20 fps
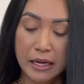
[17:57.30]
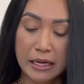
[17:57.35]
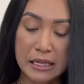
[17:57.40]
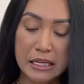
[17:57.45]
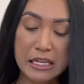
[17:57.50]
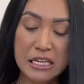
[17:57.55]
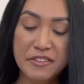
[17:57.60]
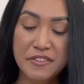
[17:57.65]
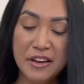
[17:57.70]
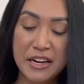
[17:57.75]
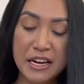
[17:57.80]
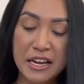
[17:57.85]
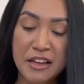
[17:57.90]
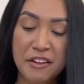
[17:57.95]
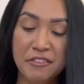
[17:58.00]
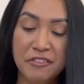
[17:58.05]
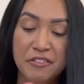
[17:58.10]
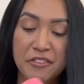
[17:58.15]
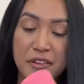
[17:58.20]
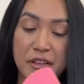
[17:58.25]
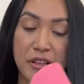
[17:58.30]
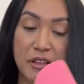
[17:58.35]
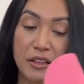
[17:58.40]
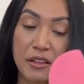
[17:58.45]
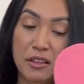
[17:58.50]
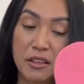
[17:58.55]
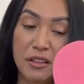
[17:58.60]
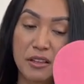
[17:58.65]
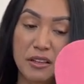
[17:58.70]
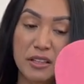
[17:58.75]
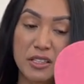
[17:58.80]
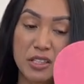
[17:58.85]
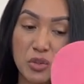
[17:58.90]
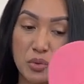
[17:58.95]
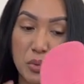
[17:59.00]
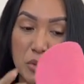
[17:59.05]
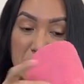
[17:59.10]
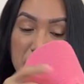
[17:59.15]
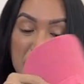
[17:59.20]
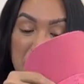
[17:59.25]
even if this
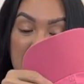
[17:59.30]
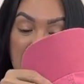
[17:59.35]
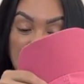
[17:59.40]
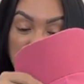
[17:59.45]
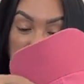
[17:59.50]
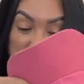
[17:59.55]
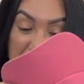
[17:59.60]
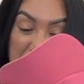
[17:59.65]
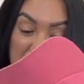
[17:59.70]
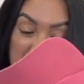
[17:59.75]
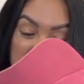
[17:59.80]
was a little bit